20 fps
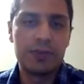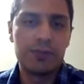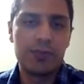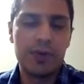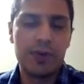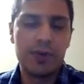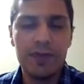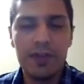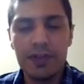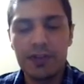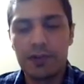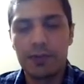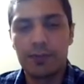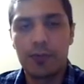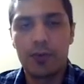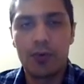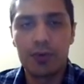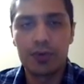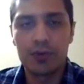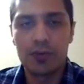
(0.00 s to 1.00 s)
with previous
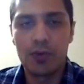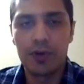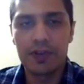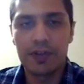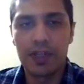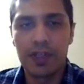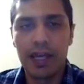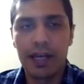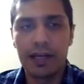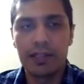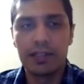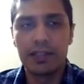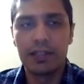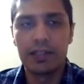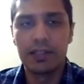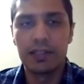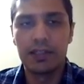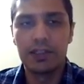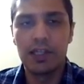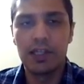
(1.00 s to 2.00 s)
approach was that
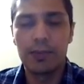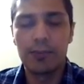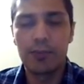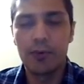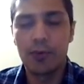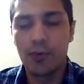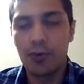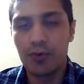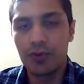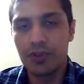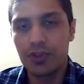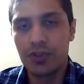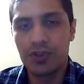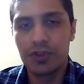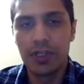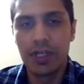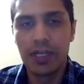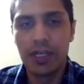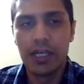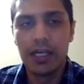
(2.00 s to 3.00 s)
the
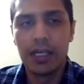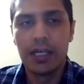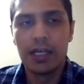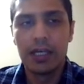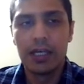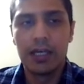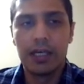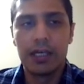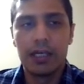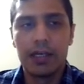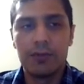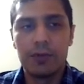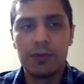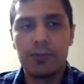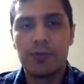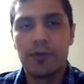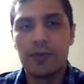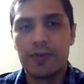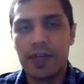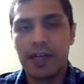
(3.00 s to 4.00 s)
approach we
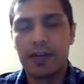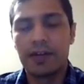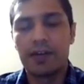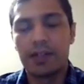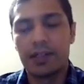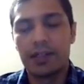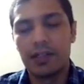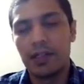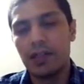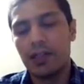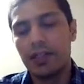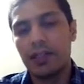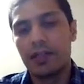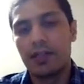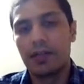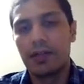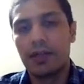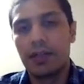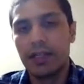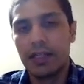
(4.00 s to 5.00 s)
presented
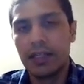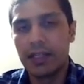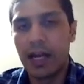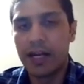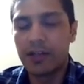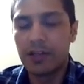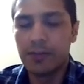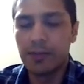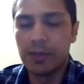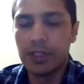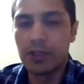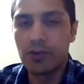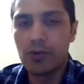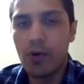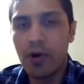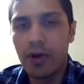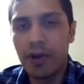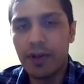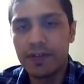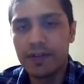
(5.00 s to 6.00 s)
earlier in IEEE
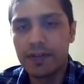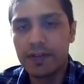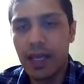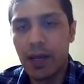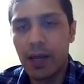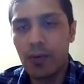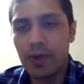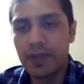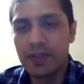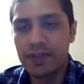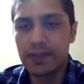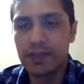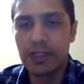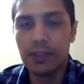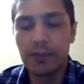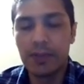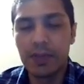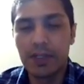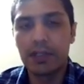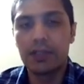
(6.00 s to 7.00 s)
Coins, that was
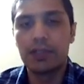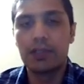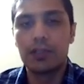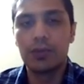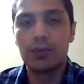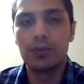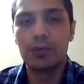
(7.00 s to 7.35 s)
limited